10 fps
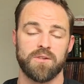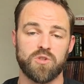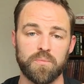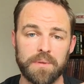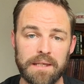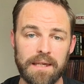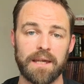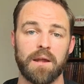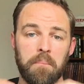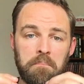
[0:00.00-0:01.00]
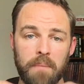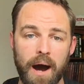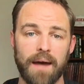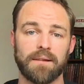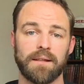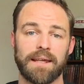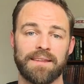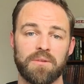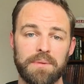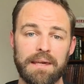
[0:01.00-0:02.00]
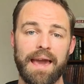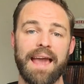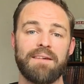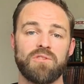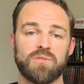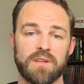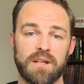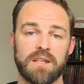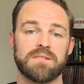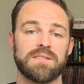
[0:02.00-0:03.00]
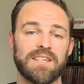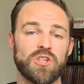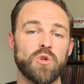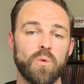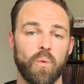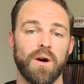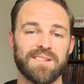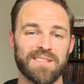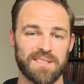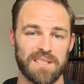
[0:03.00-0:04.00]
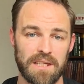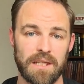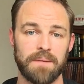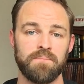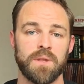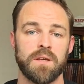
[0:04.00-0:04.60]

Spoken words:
to begin modeling the behavior that it is that you want to see